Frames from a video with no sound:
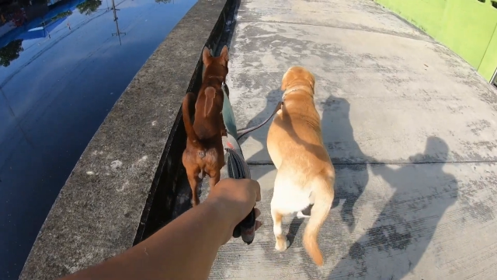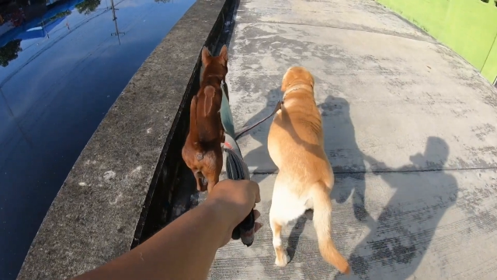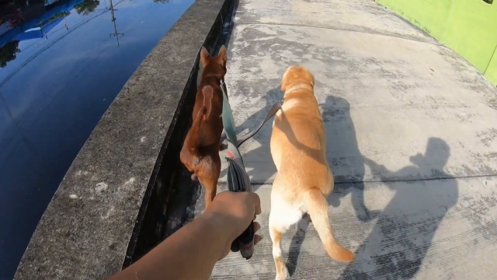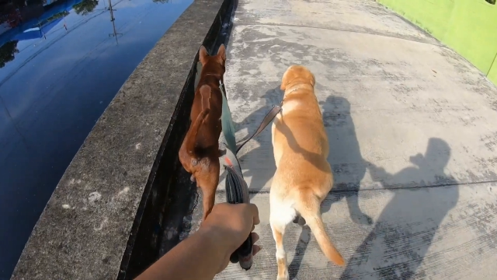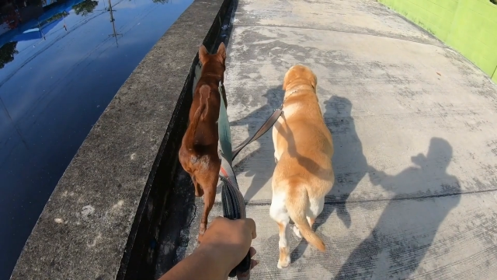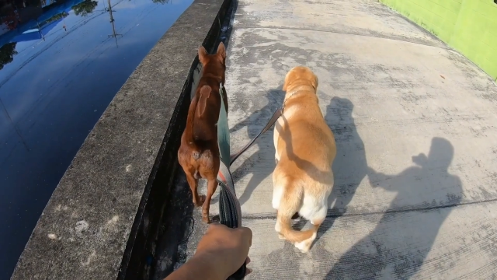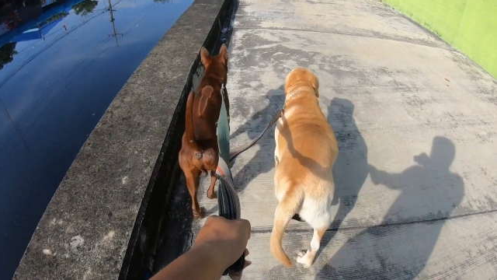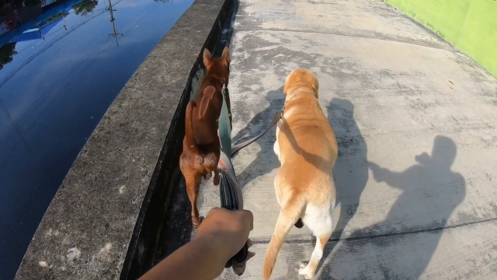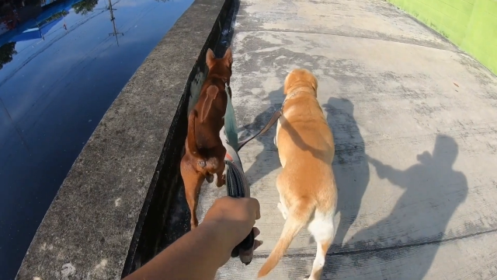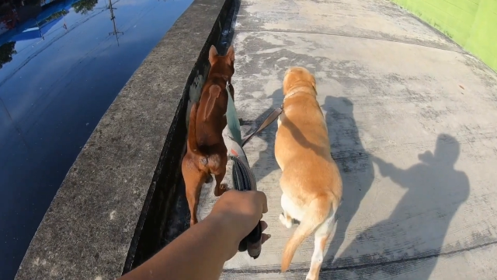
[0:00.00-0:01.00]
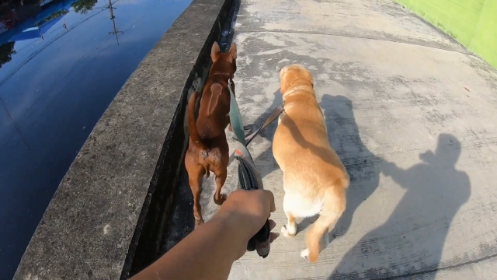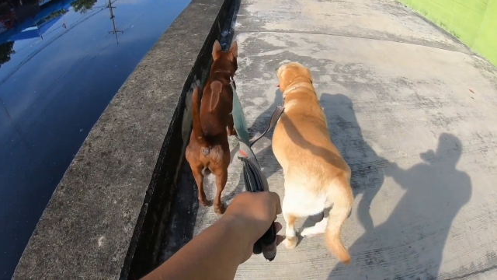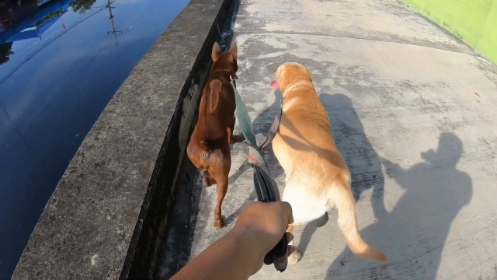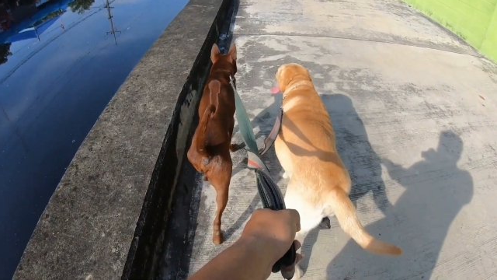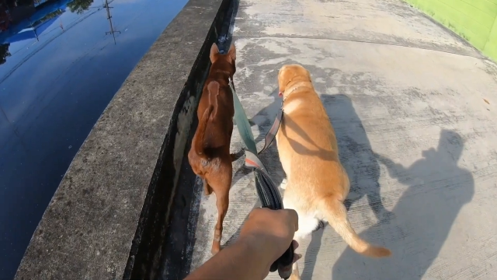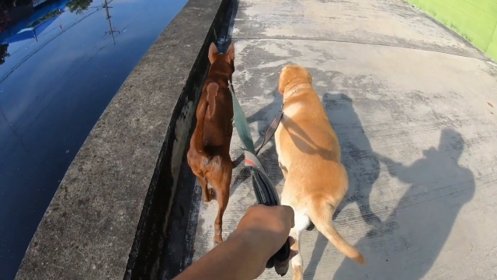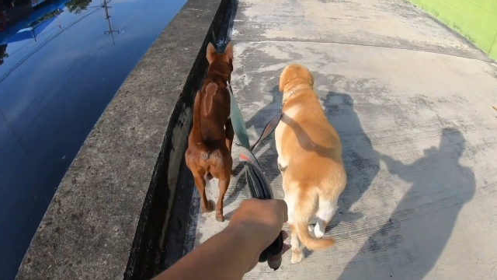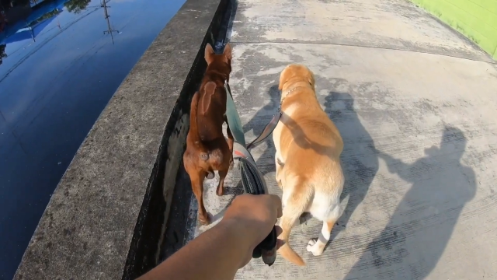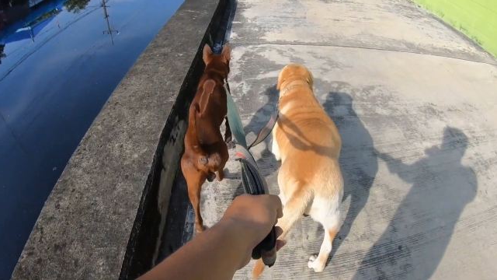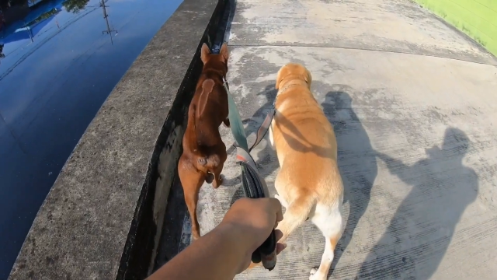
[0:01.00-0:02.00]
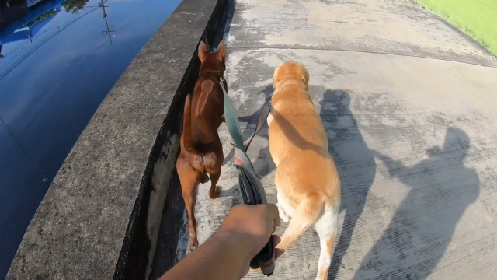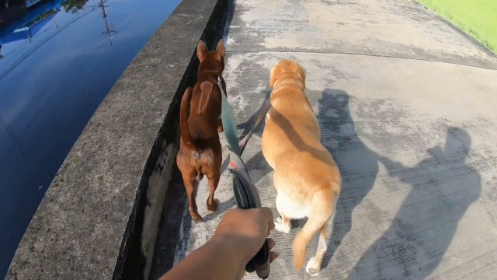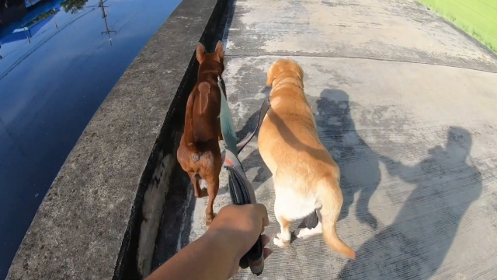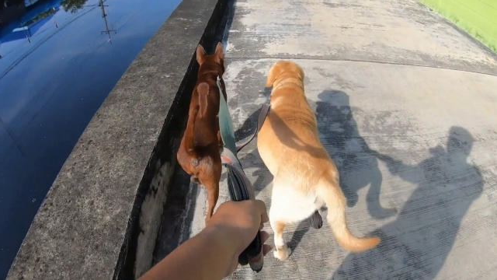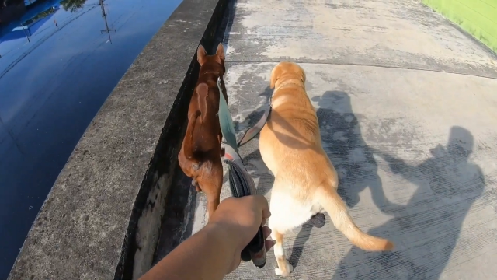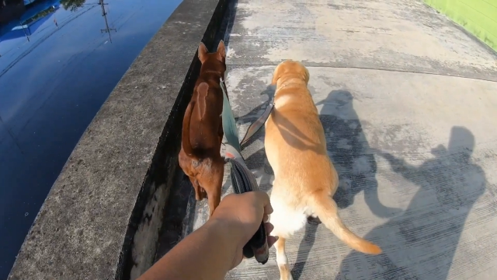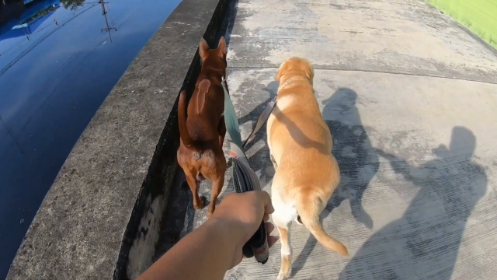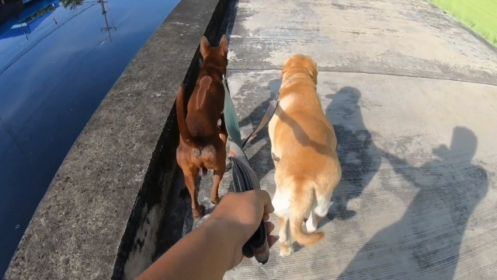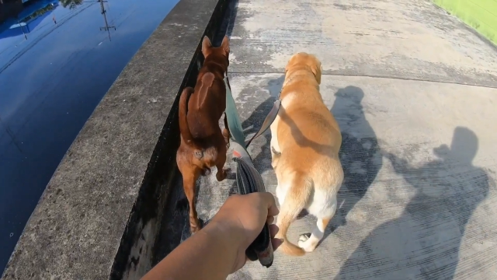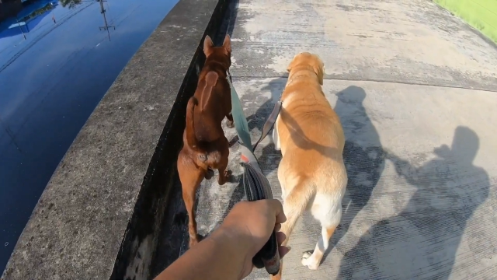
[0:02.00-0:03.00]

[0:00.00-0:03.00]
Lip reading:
No face is visible, so there are no lips to read.